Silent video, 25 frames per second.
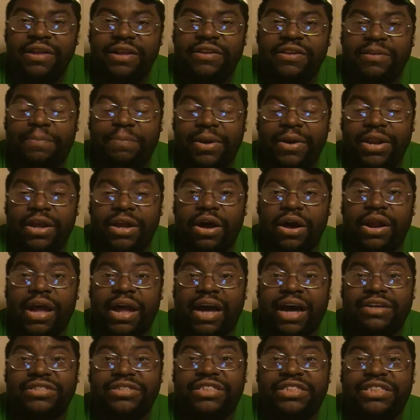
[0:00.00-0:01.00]
Depending on
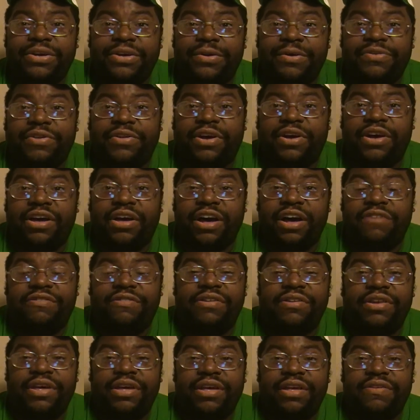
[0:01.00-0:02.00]
how serious the
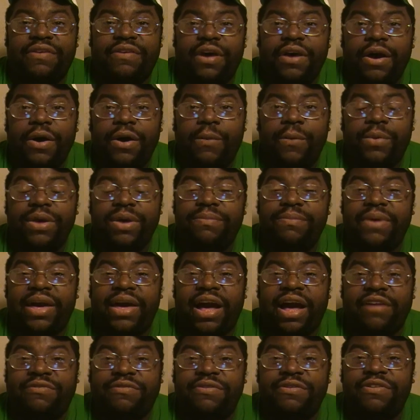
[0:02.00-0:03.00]
concussion is, we may
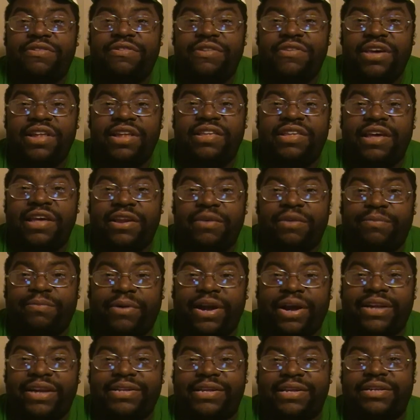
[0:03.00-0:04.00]
actually see Daniel
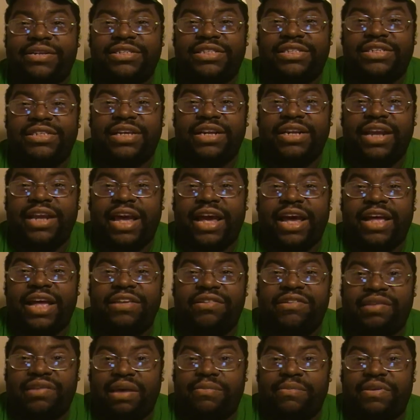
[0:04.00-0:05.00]
Bryan Danielson and
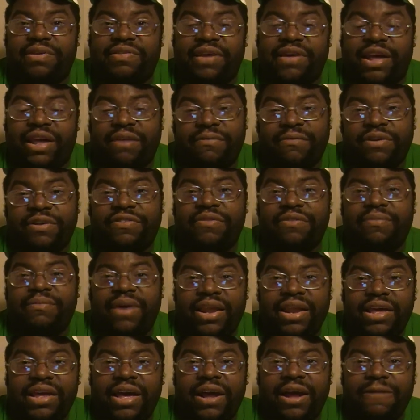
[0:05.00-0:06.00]
Sheamus at
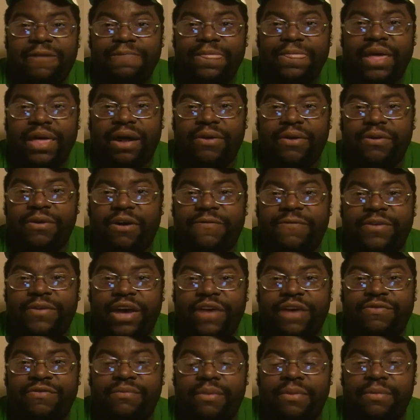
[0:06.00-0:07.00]
WrestleMania. I don't know if you
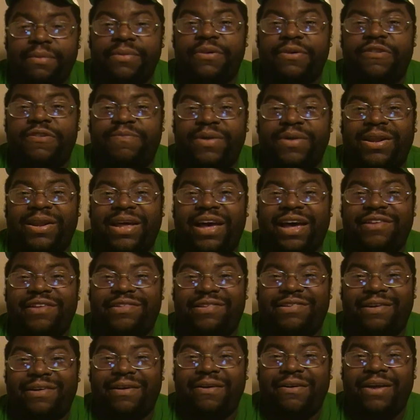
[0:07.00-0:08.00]
guys remember this, but
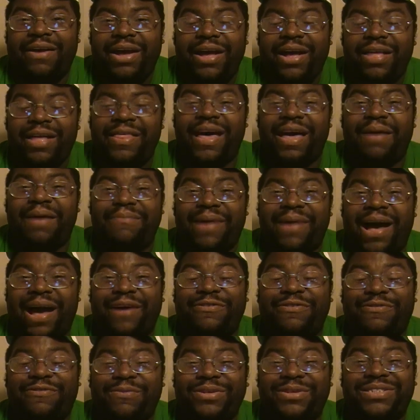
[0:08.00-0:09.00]
last year, that
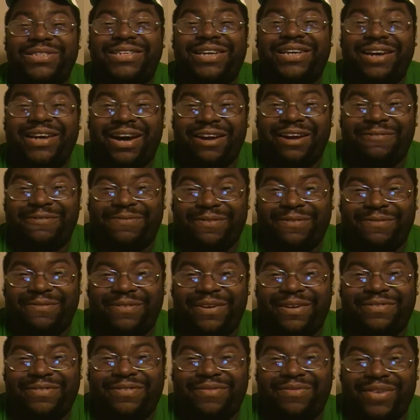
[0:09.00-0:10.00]
match was cut from
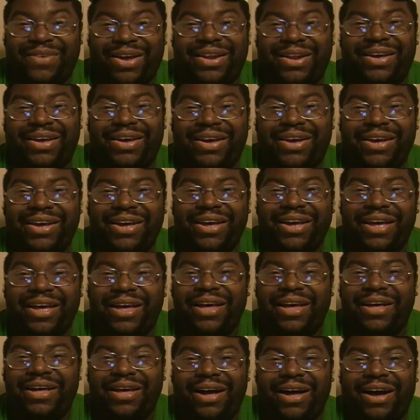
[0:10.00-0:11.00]
WrestleMania.
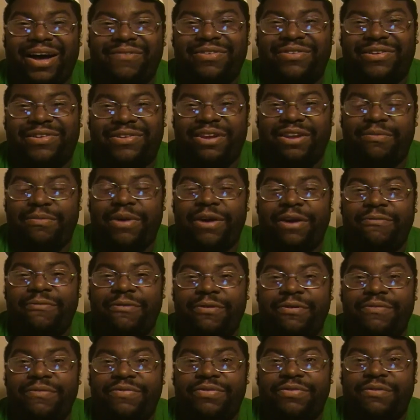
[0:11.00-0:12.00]
Obviously to make
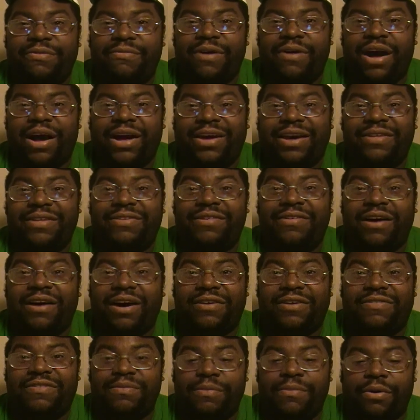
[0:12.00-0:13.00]
room so The Rock can
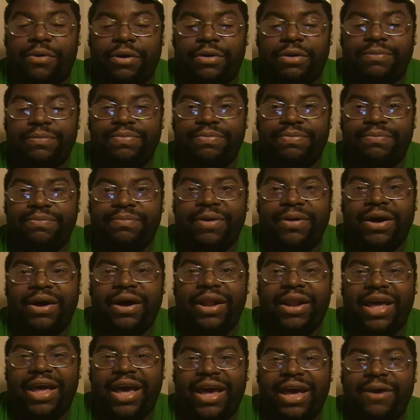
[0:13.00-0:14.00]
talk some more.
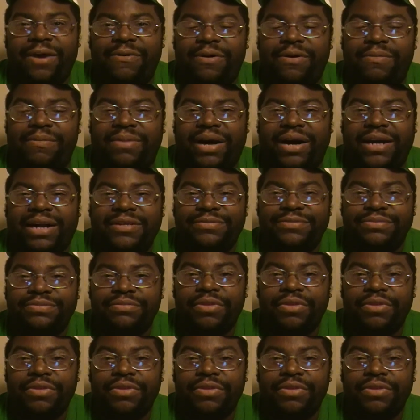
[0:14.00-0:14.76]
But hey, who am I?